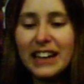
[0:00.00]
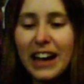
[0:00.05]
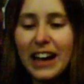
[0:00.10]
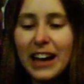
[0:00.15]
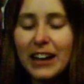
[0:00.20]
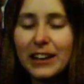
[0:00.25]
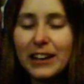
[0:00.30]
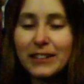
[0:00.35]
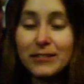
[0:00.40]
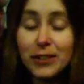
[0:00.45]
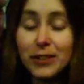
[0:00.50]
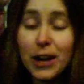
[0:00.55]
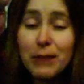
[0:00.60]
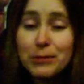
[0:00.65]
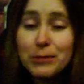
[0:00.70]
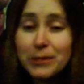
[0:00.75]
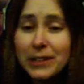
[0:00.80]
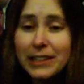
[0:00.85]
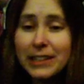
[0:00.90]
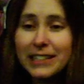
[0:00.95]
I
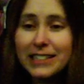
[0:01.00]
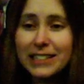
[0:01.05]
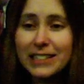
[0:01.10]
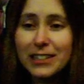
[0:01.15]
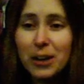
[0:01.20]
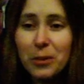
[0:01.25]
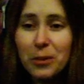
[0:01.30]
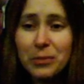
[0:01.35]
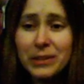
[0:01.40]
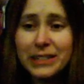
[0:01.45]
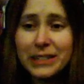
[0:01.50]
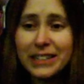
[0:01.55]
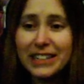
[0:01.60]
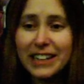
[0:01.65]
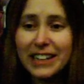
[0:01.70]
dropped one of these and opened it,